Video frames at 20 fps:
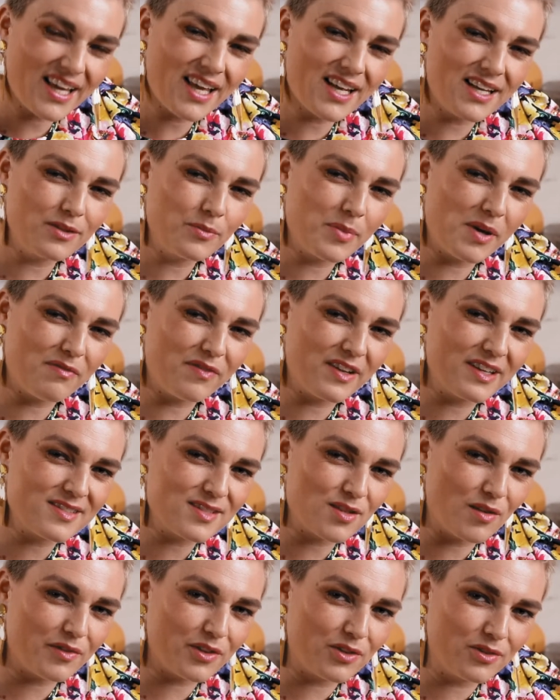get a little bit
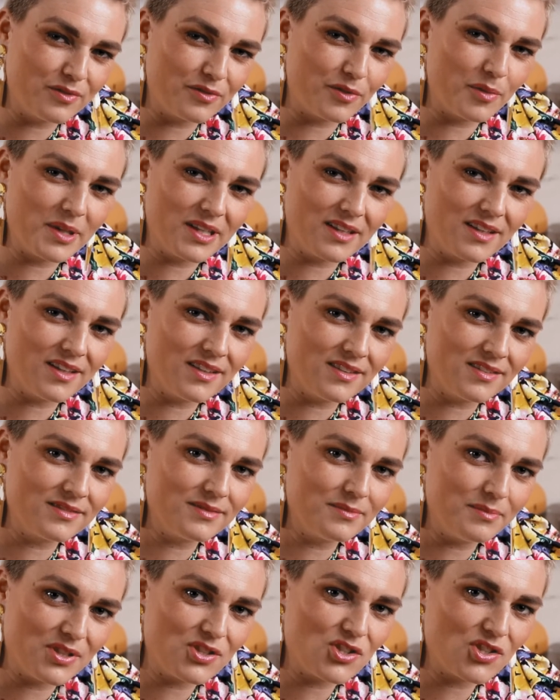philosophical for a minute there?
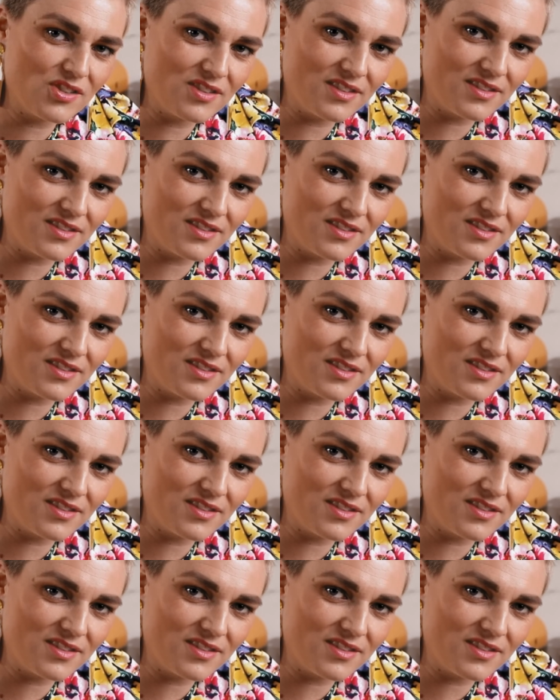A bit too...